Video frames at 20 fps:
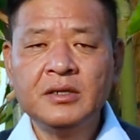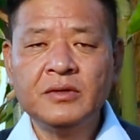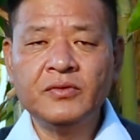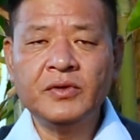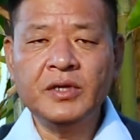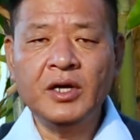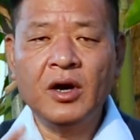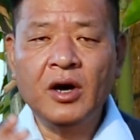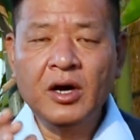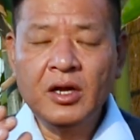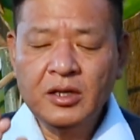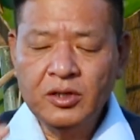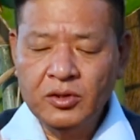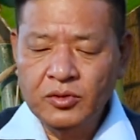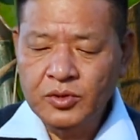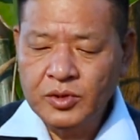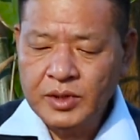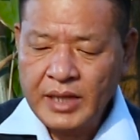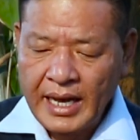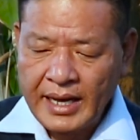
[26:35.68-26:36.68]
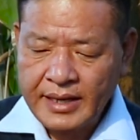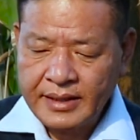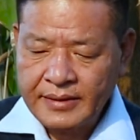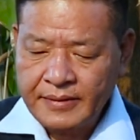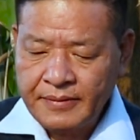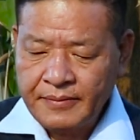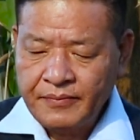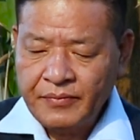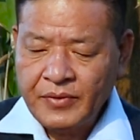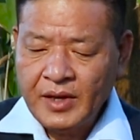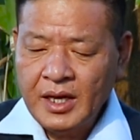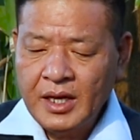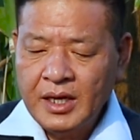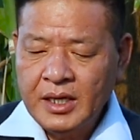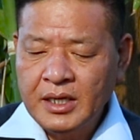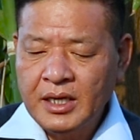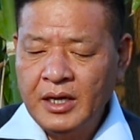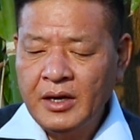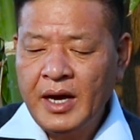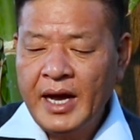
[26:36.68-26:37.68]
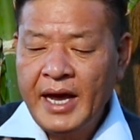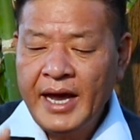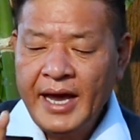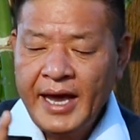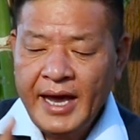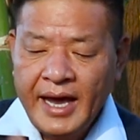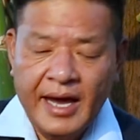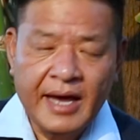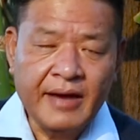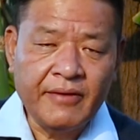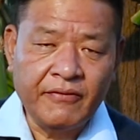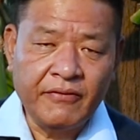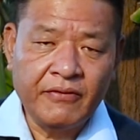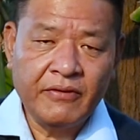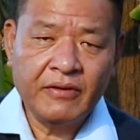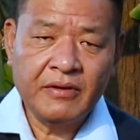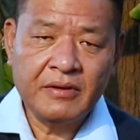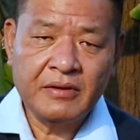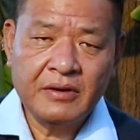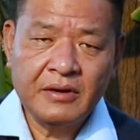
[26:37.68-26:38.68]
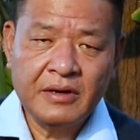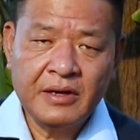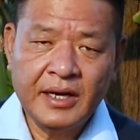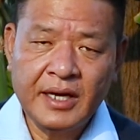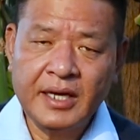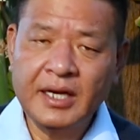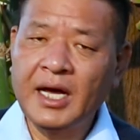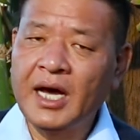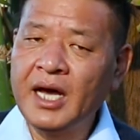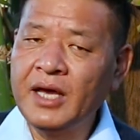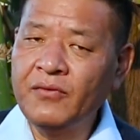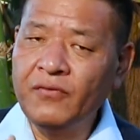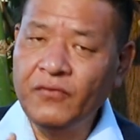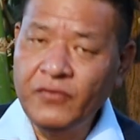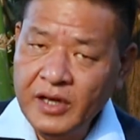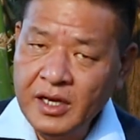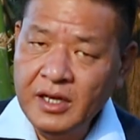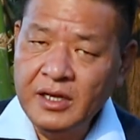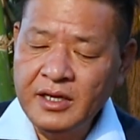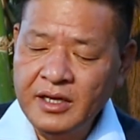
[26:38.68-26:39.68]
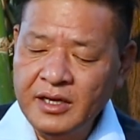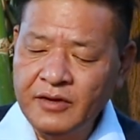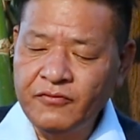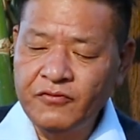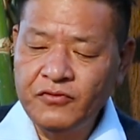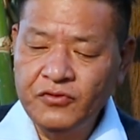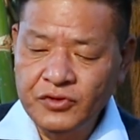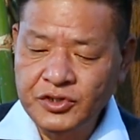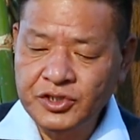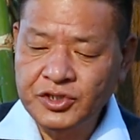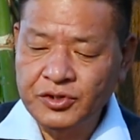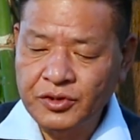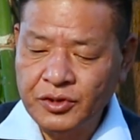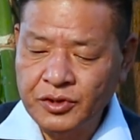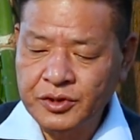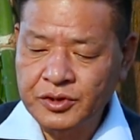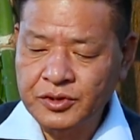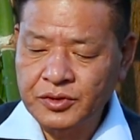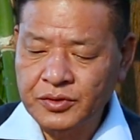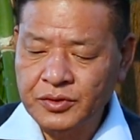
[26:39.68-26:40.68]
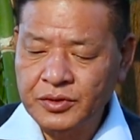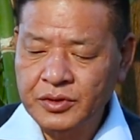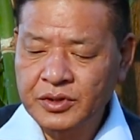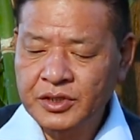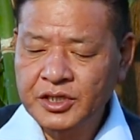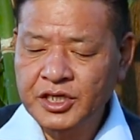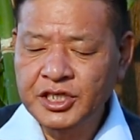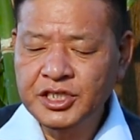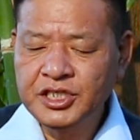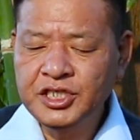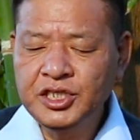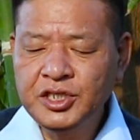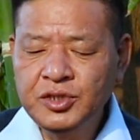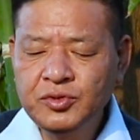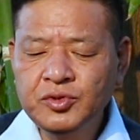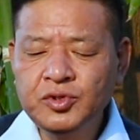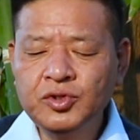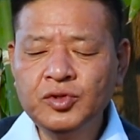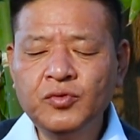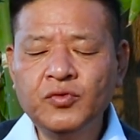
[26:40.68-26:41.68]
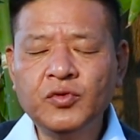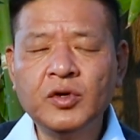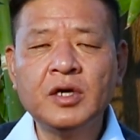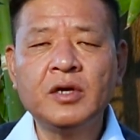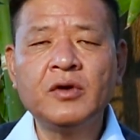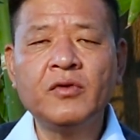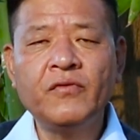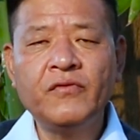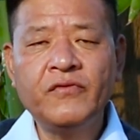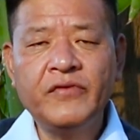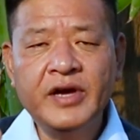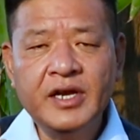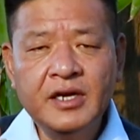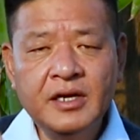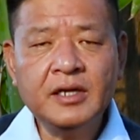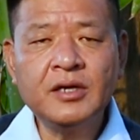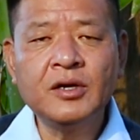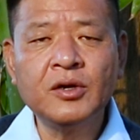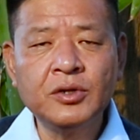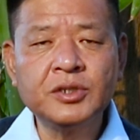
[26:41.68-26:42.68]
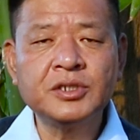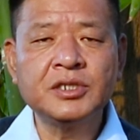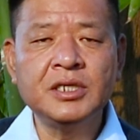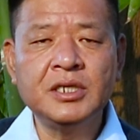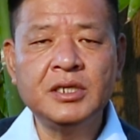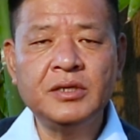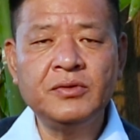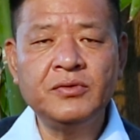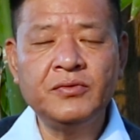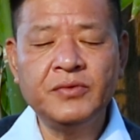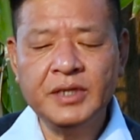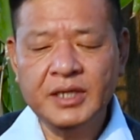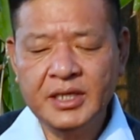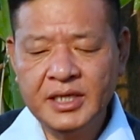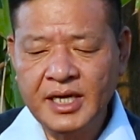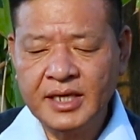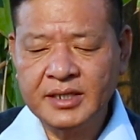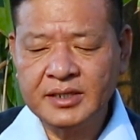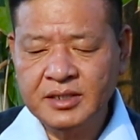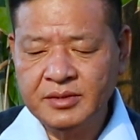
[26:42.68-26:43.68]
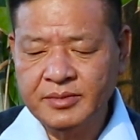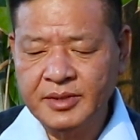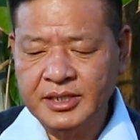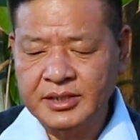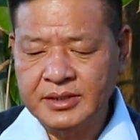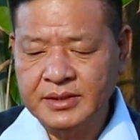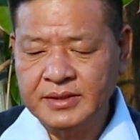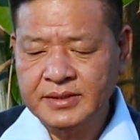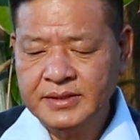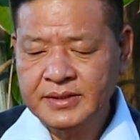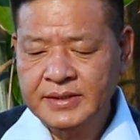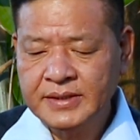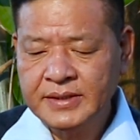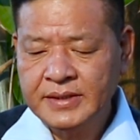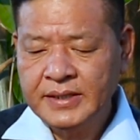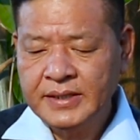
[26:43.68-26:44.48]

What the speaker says: We all know that. Now, I have and I will in future also continue to work very closely with the young Tibetans